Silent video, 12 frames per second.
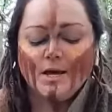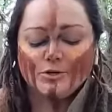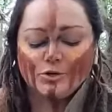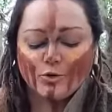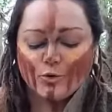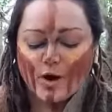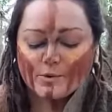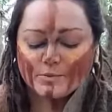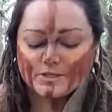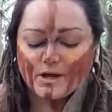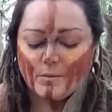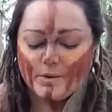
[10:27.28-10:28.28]
Torak was
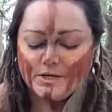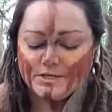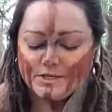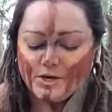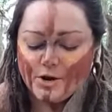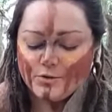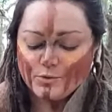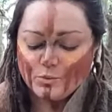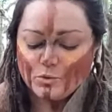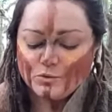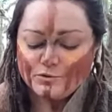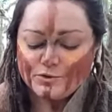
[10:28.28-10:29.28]
coming to know that
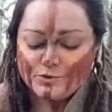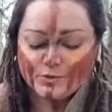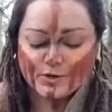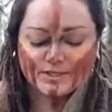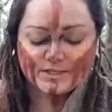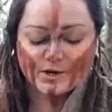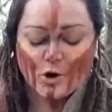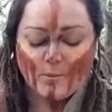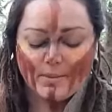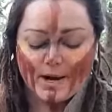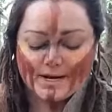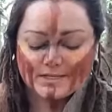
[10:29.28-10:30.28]
wolf talk is a
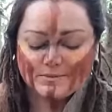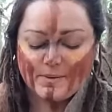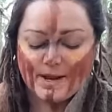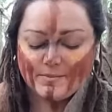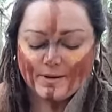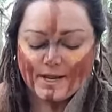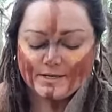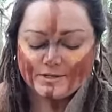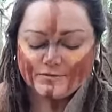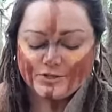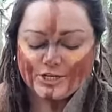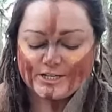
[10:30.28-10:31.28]
complex blend of
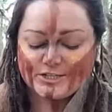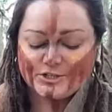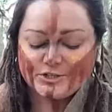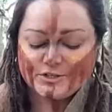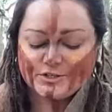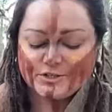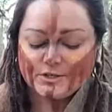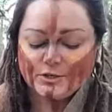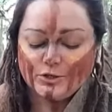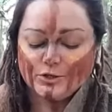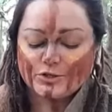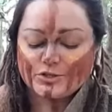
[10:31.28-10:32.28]
gestures,
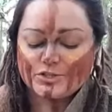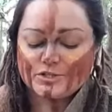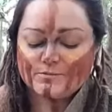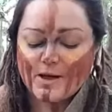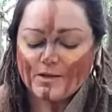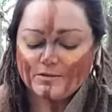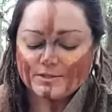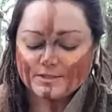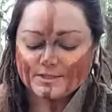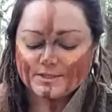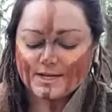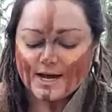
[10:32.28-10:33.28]
looks, smells, and
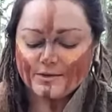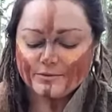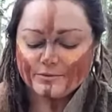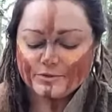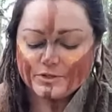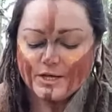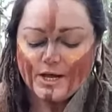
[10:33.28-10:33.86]
sounds.